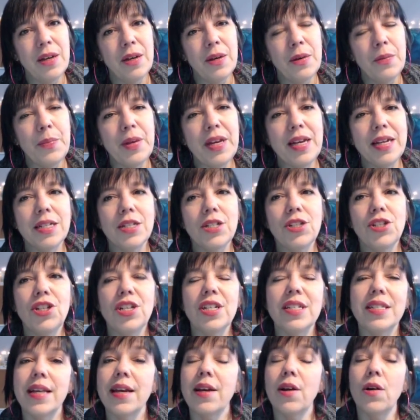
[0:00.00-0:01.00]
Because
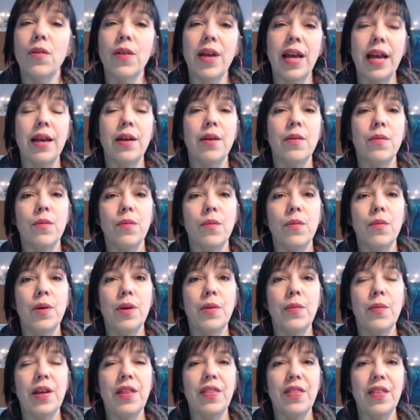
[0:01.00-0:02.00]
just like, okay,
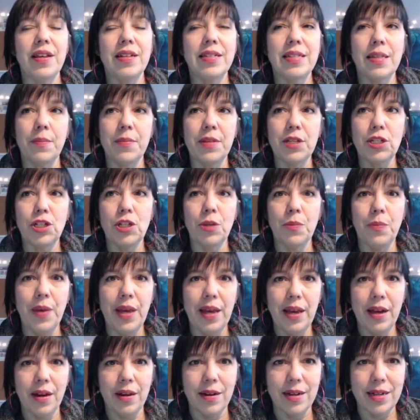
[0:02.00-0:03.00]
when we think something's too
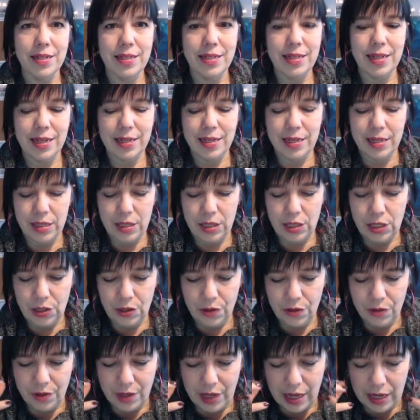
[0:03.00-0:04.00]
big, our instinct is
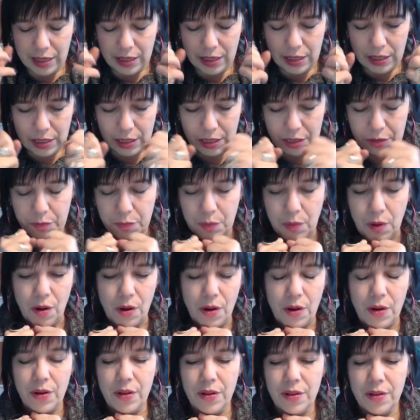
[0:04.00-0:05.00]
to get
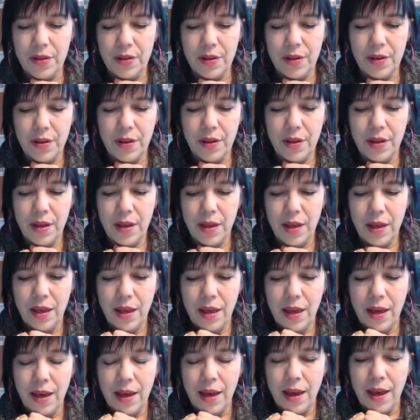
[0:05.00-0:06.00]
small.
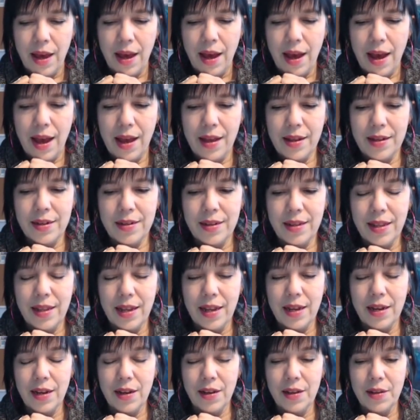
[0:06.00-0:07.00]
And
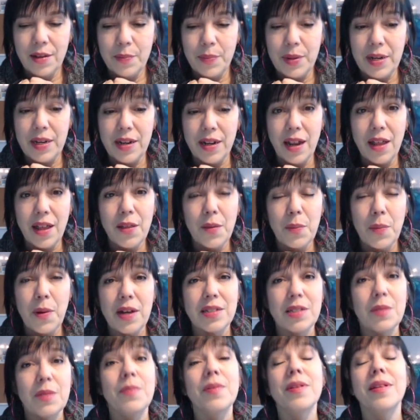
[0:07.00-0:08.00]
then, but another
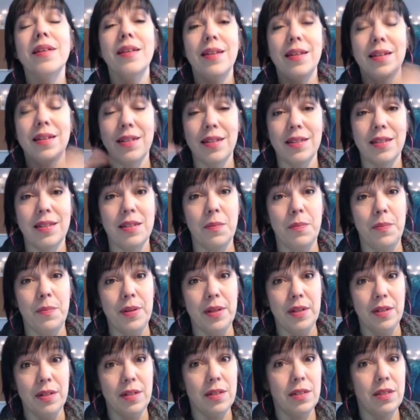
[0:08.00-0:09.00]
possibility is to
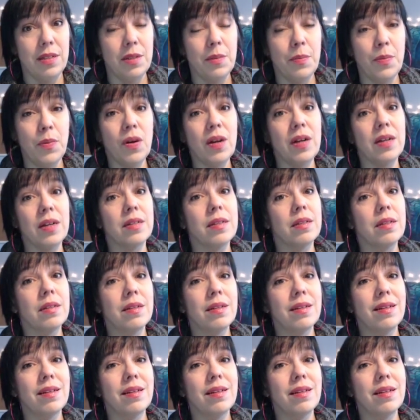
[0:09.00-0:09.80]
build a support,